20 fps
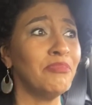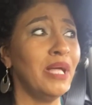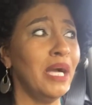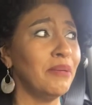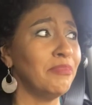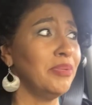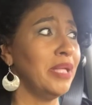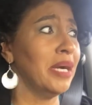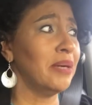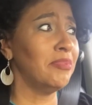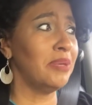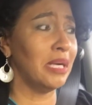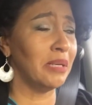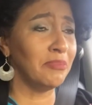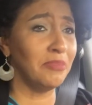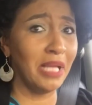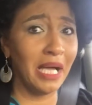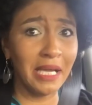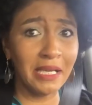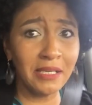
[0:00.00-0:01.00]
black, black, black,
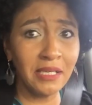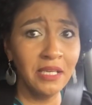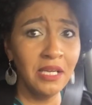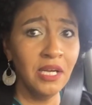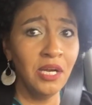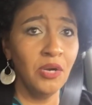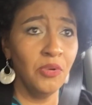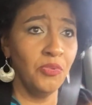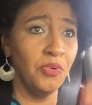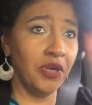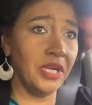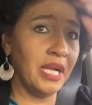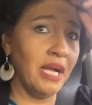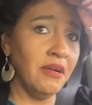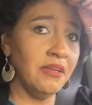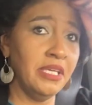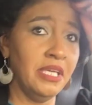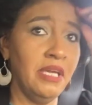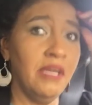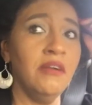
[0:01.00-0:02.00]
black
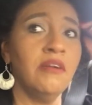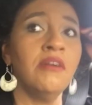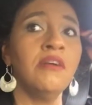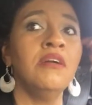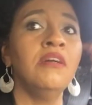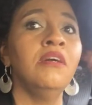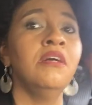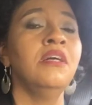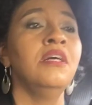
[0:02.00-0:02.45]
workout gear.